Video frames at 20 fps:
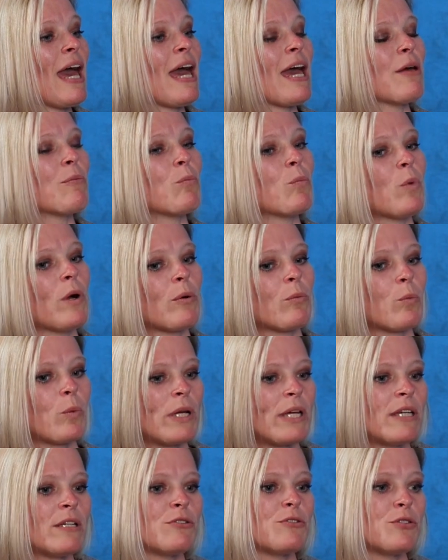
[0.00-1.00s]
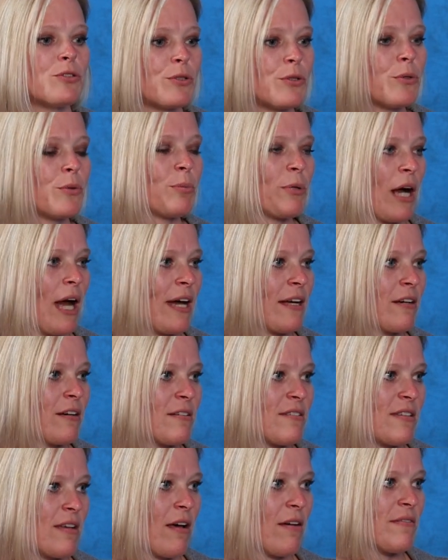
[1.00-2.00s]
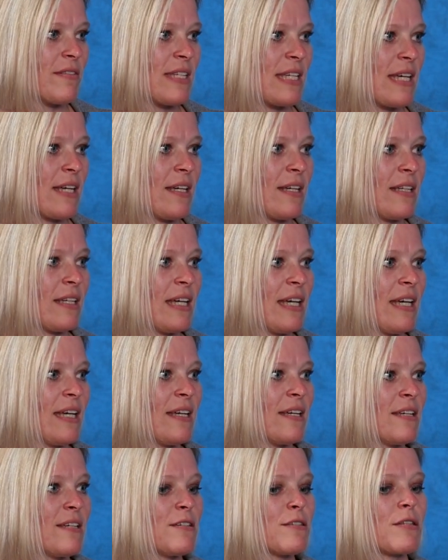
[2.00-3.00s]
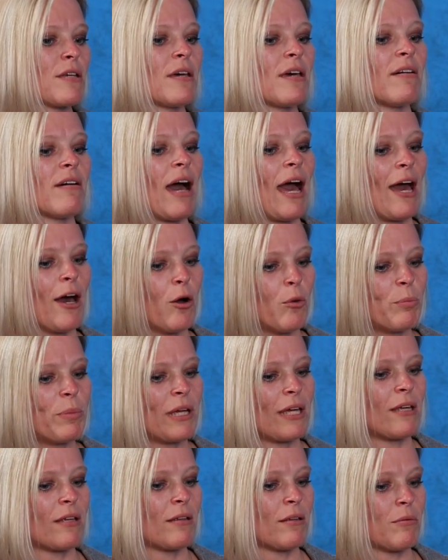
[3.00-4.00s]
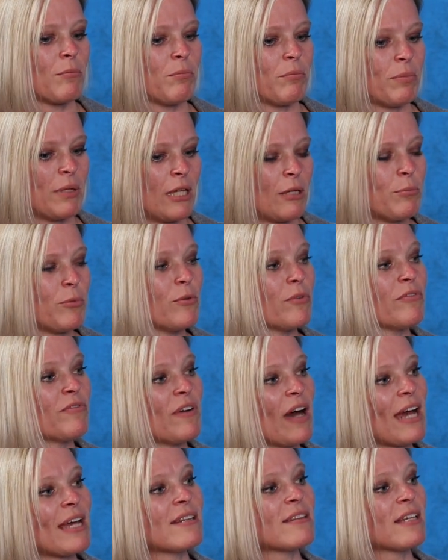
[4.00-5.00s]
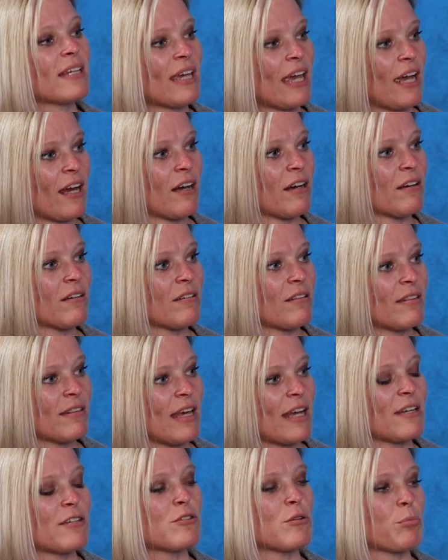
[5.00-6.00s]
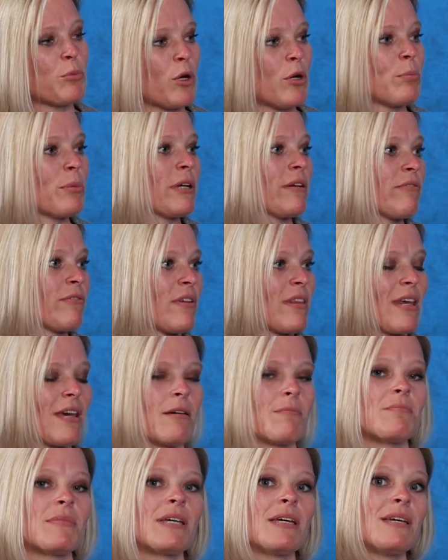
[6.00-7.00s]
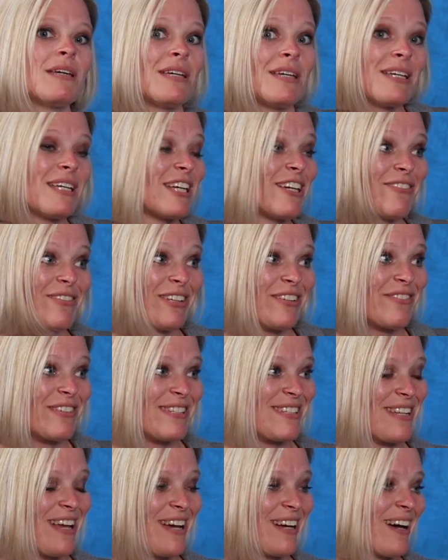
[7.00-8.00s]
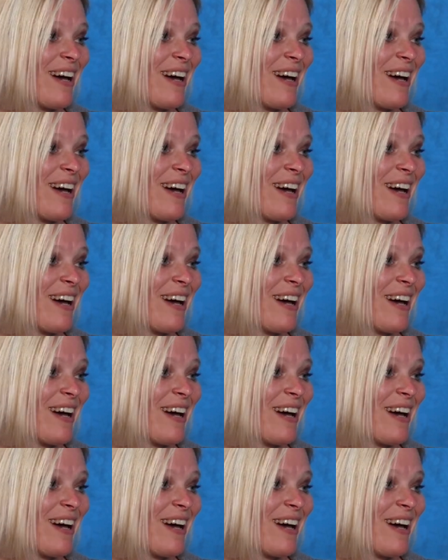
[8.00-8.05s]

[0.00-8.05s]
and what we do pride ourselves in is helping people find the care that is appropriate for them, even if it's not